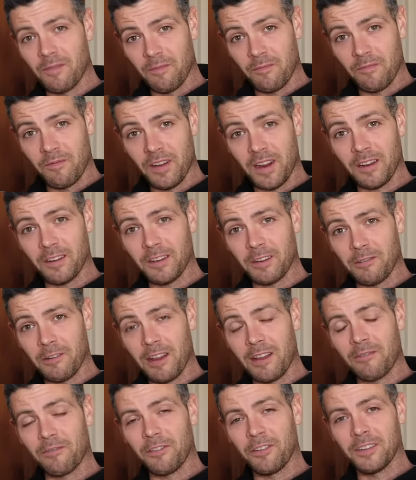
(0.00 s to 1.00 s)
Very
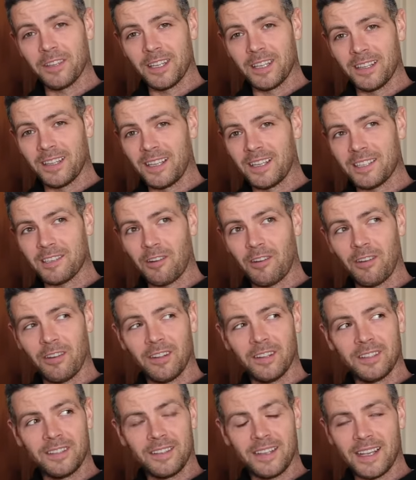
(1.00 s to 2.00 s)
grateful that this
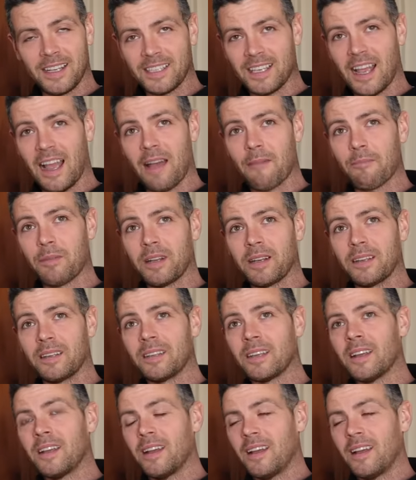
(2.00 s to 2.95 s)
all has happened.